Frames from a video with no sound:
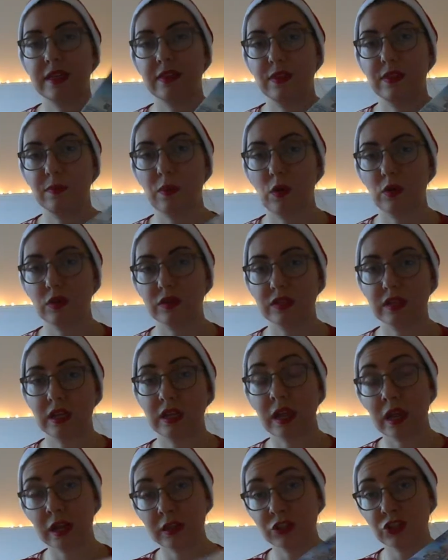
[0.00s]
the box
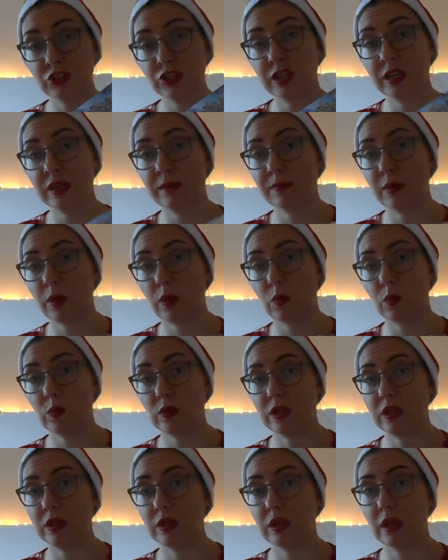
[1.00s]
last year, but
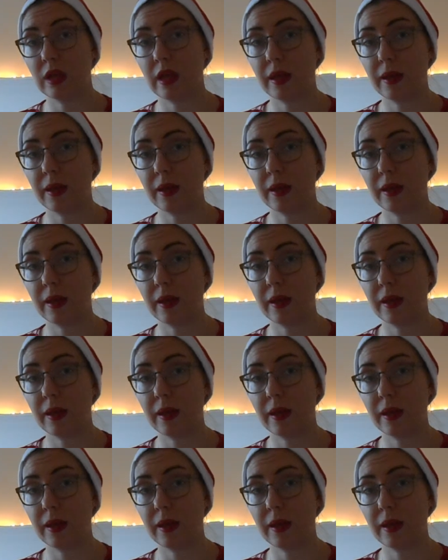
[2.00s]
we